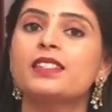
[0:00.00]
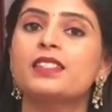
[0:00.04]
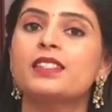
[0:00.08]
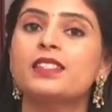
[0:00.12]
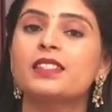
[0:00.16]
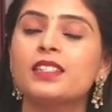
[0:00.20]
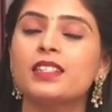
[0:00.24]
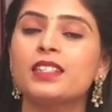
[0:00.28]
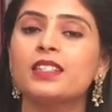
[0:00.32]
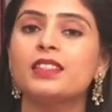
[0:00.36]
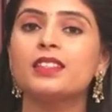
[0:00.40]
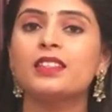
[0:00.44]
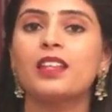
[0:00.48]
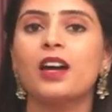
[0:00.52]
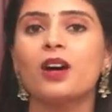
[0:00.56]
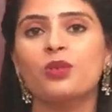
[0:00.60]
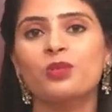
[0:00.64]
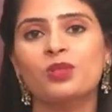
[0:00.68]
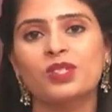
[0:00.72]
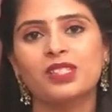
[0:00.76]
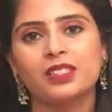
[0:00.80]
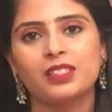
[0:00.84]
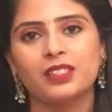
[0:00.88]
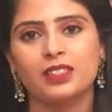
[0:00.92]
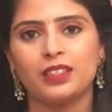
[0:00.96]

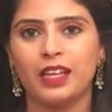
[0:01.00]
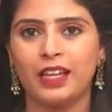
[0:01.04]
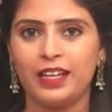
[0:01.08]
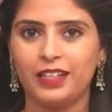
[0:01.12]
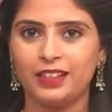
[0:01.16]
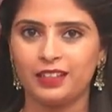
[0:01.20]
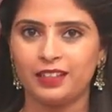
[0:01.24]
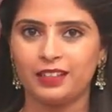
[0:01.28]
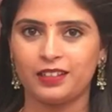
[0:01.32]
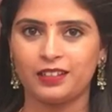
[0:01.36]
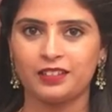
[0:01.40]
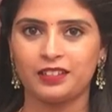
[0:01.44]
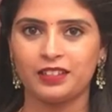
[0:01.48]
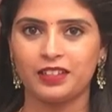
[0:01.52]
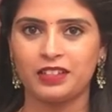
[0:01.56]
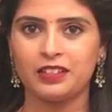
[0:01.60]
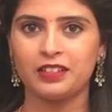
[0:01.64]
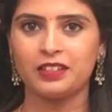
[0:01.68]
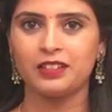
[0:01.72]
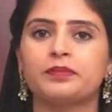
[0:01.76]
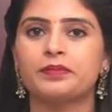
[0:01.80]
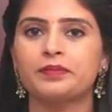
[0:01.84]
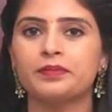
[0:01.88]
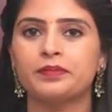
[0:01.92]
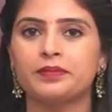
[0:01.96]
16,800.